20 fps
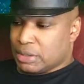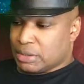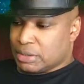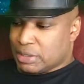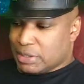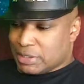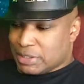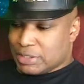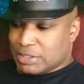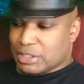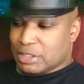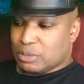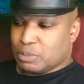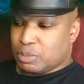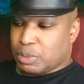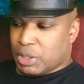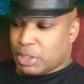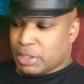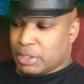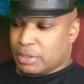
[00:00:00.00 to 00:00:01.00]
Dunnington
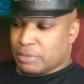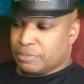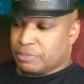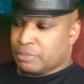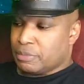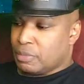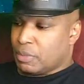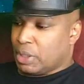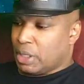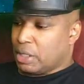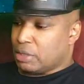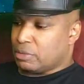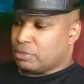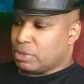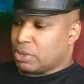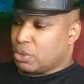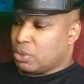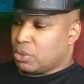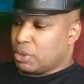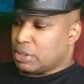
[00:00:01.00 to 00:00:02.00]
Park, and
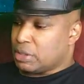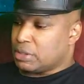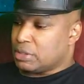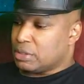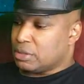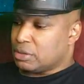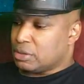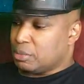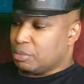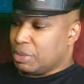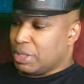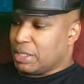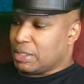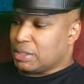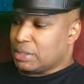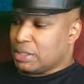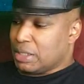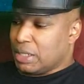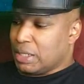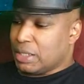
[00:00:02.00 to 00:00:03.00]
recorded the
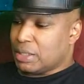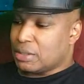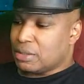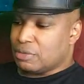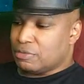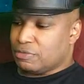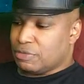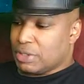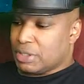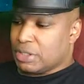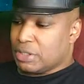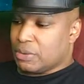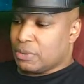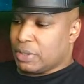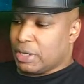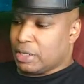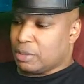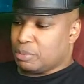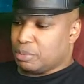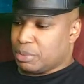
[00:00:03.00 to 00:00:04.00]
Maiden England
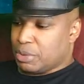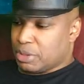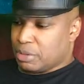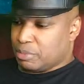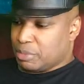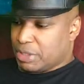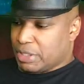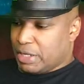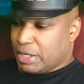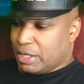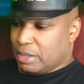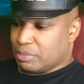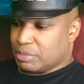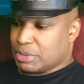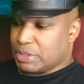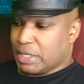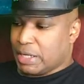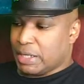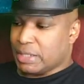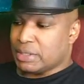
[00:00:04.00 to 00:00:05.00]
video at
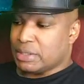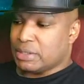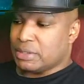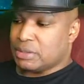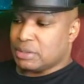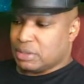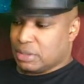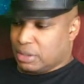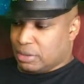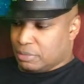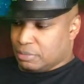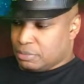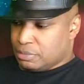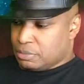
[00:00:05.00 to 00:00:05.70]
Birmingham's NEC.